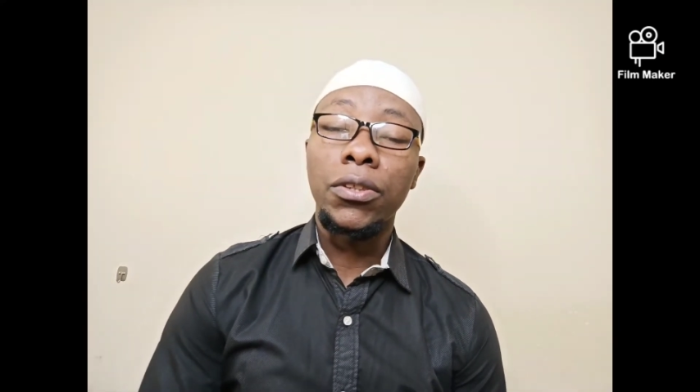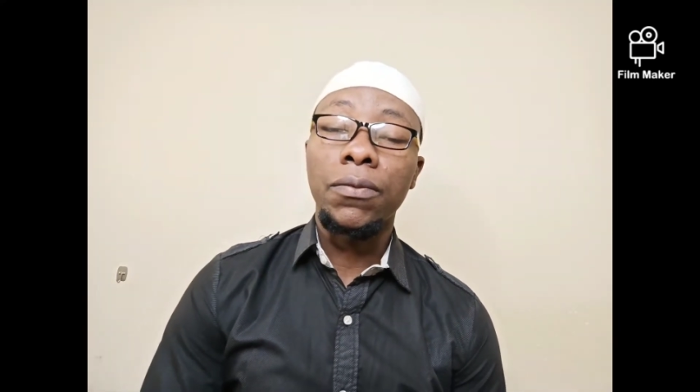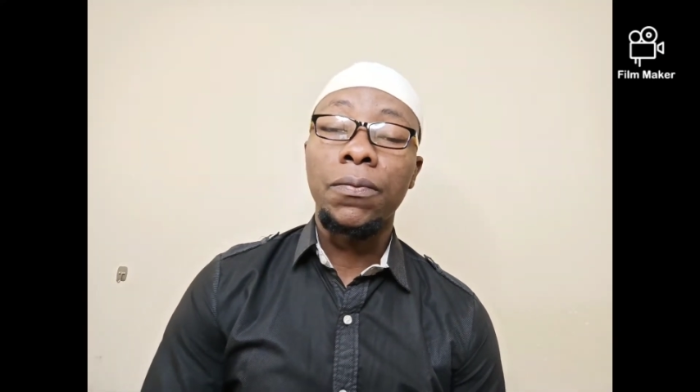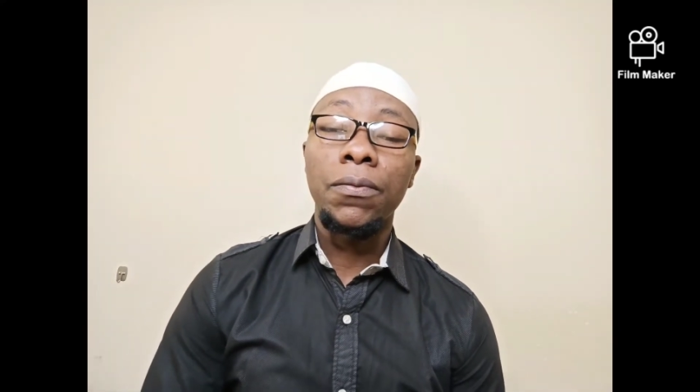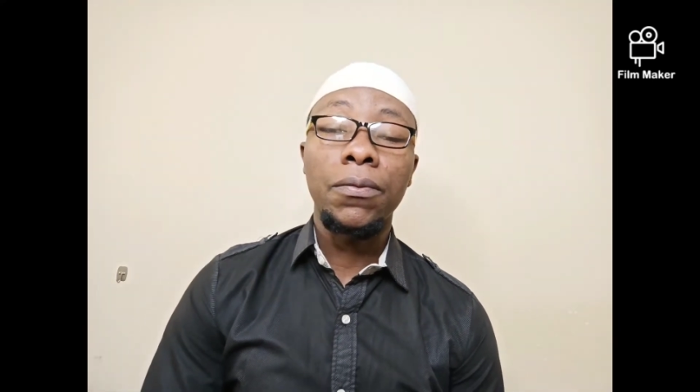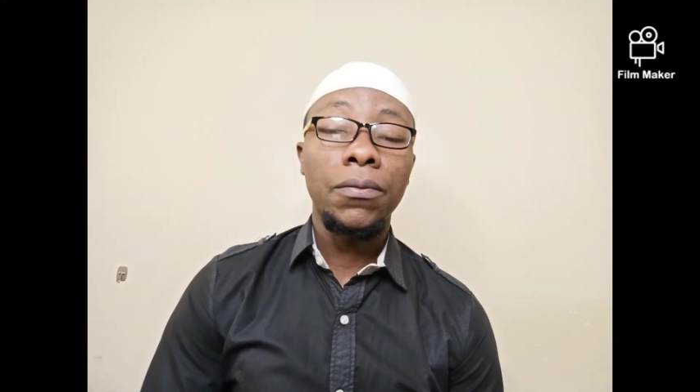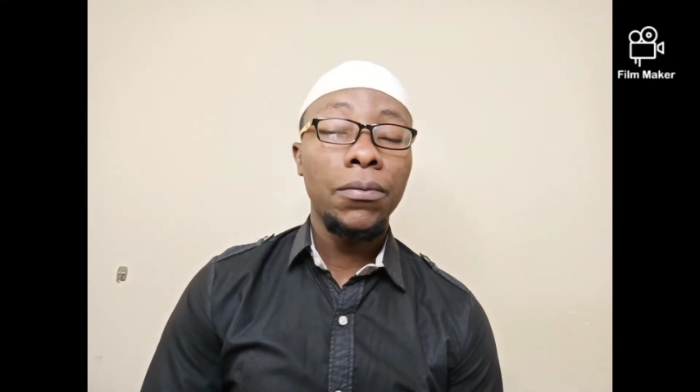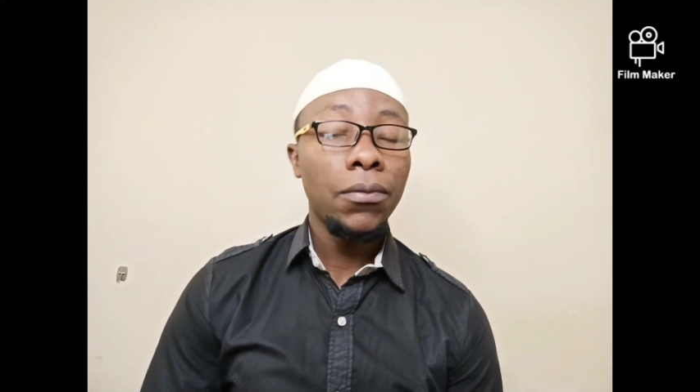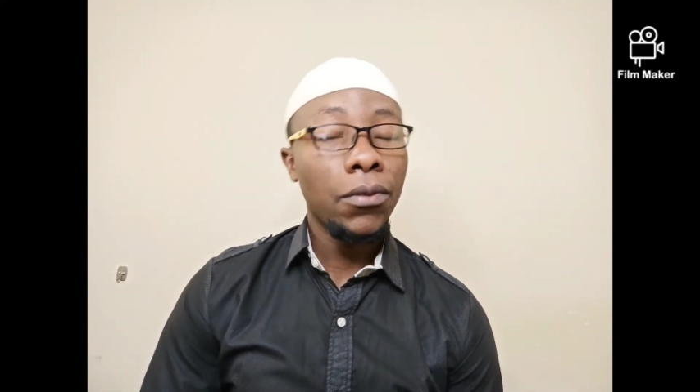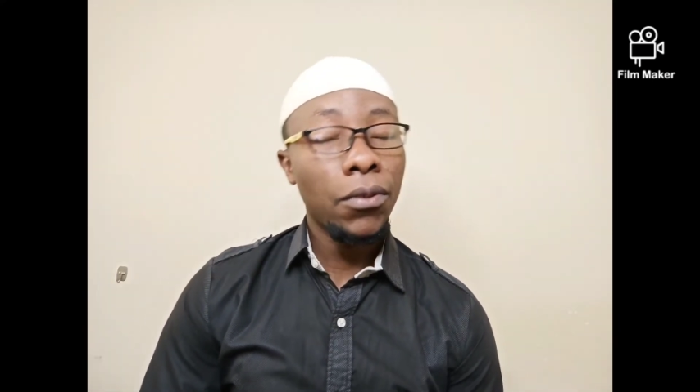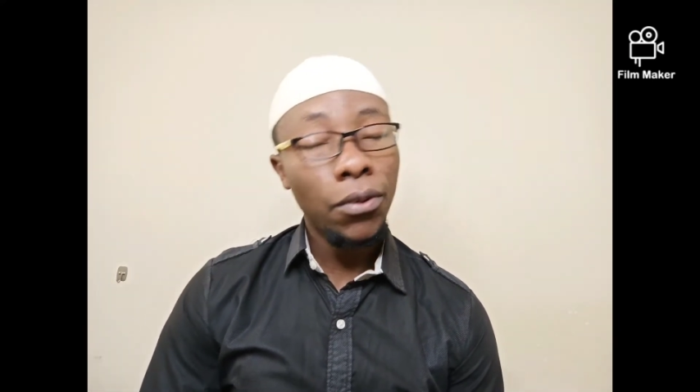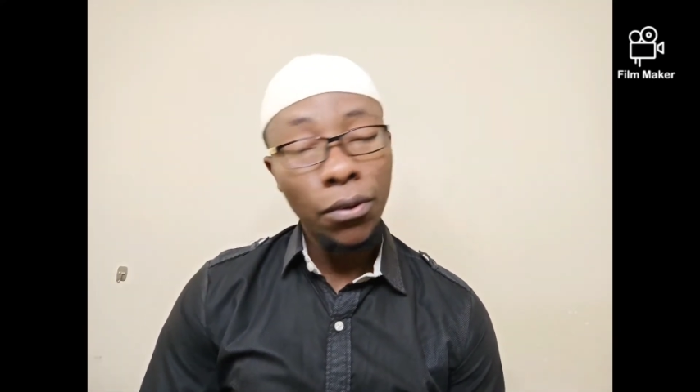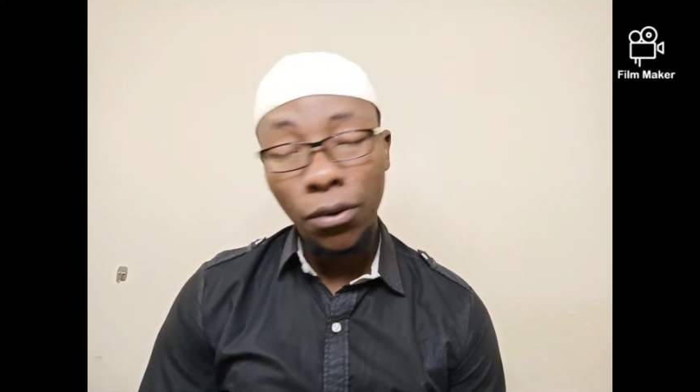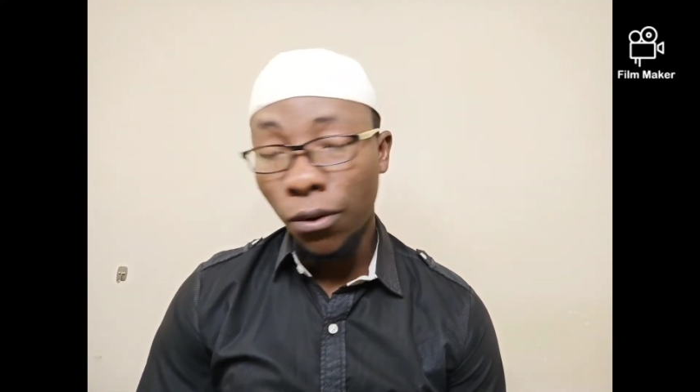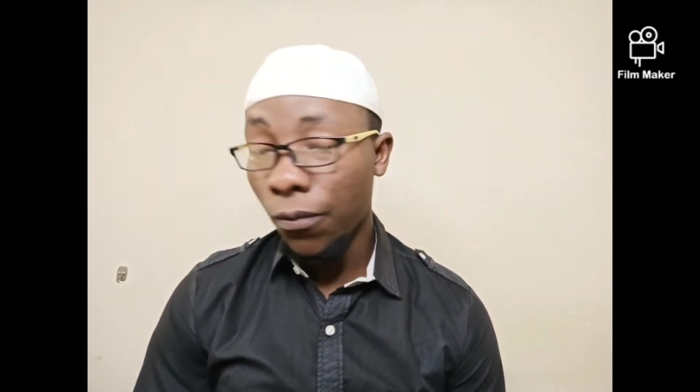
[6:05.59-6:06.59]
of
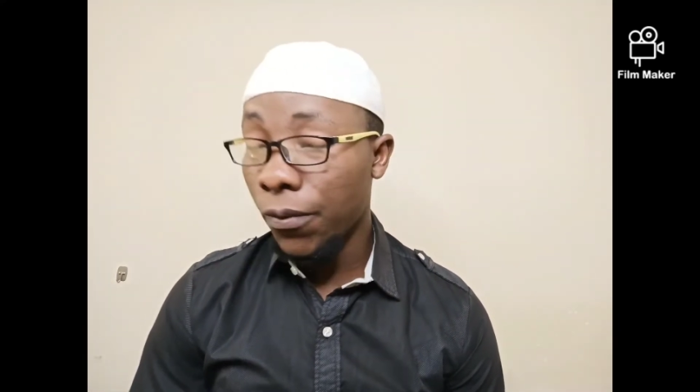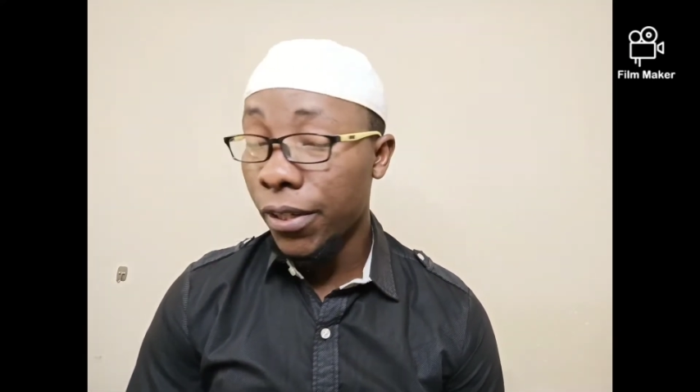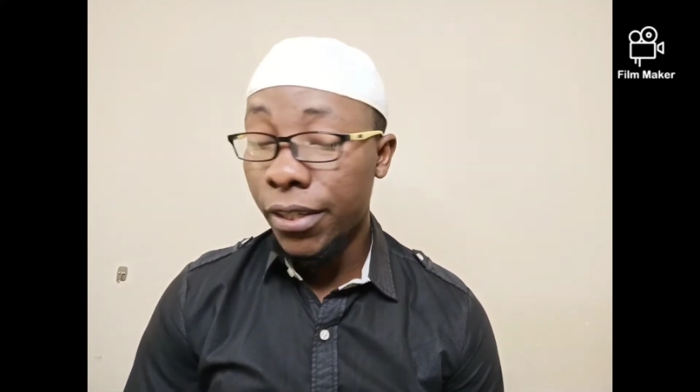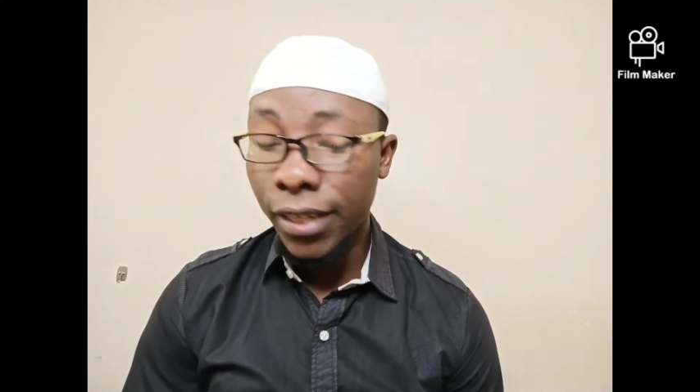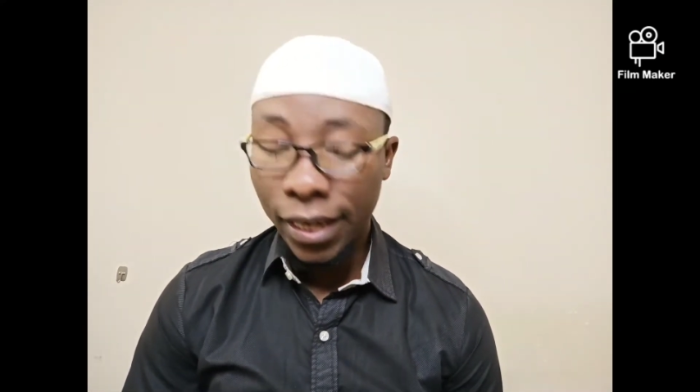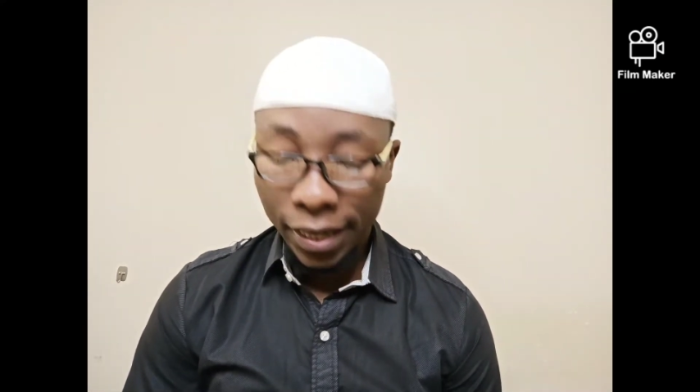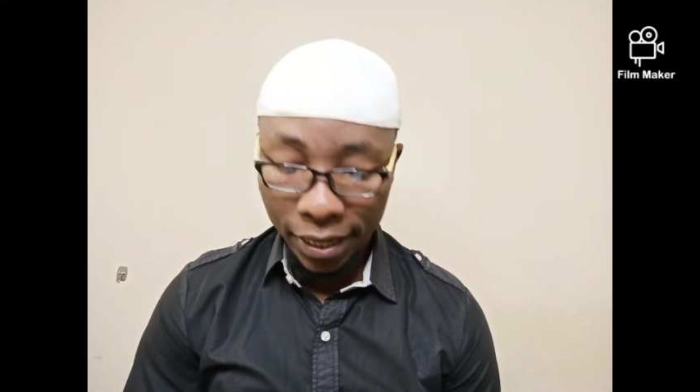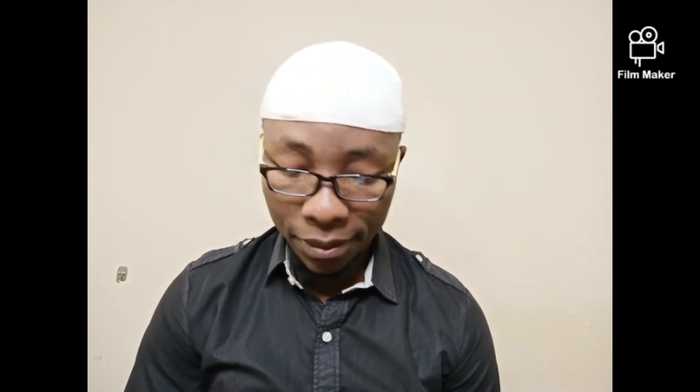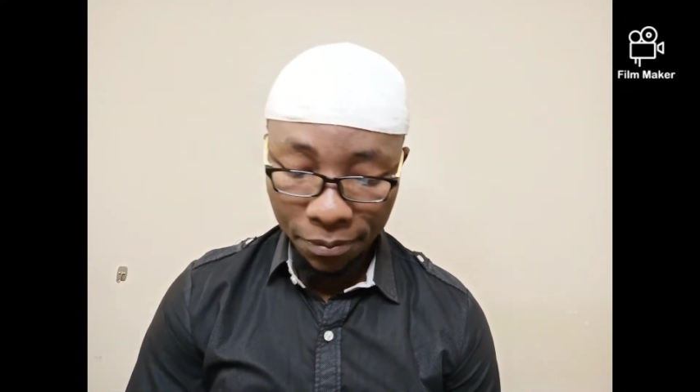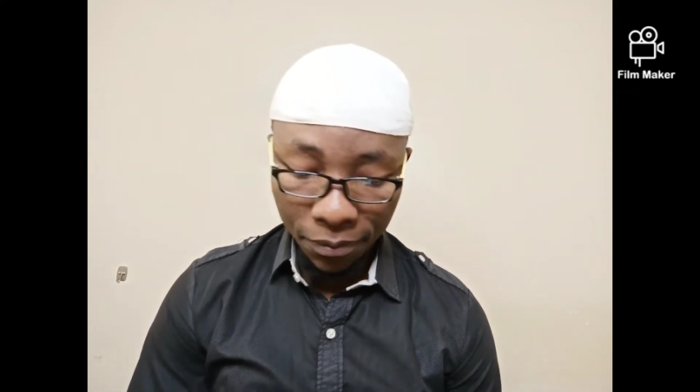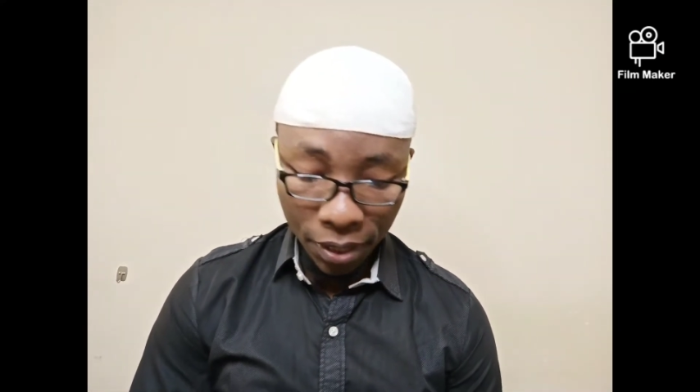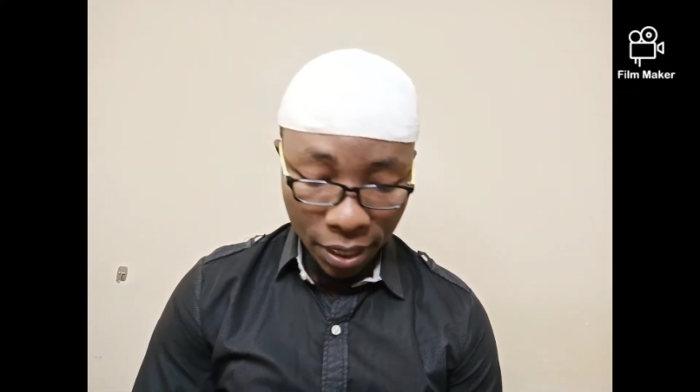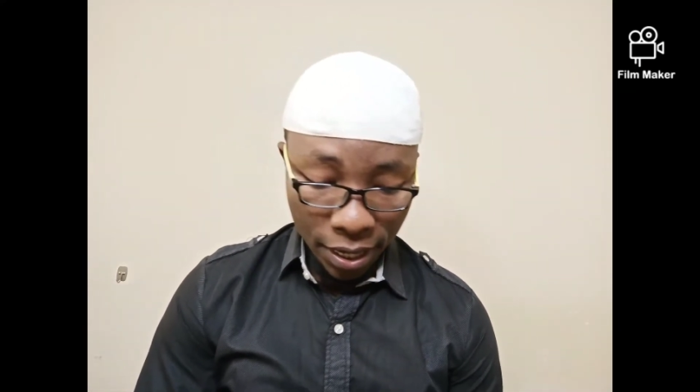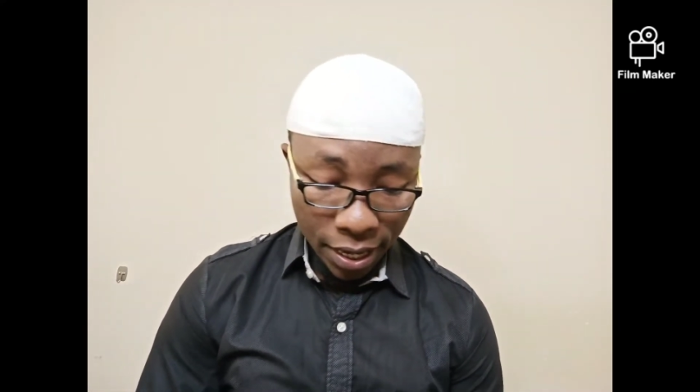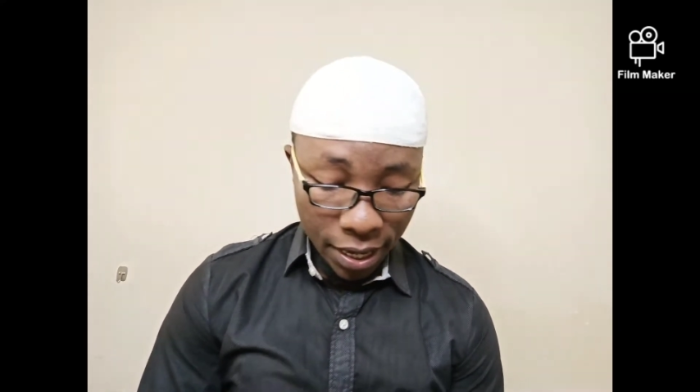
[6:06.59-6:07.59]
COVID time.